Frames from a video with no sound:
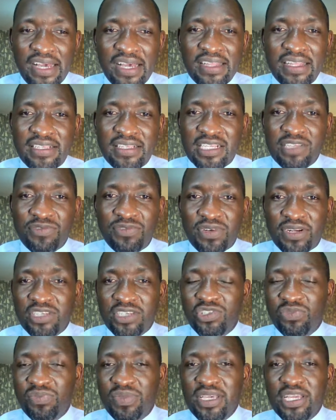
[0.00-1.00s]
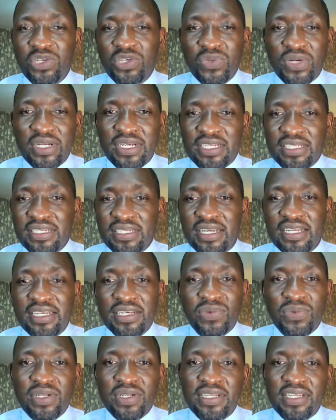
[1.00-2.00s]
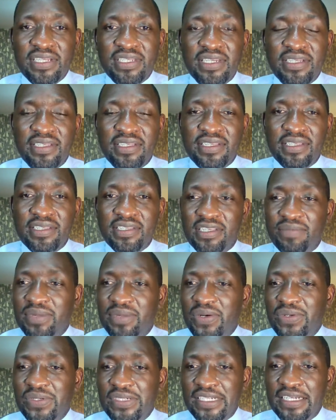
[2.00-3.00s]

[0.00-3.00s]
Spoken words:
This is for us to begin to understand what this disease is about.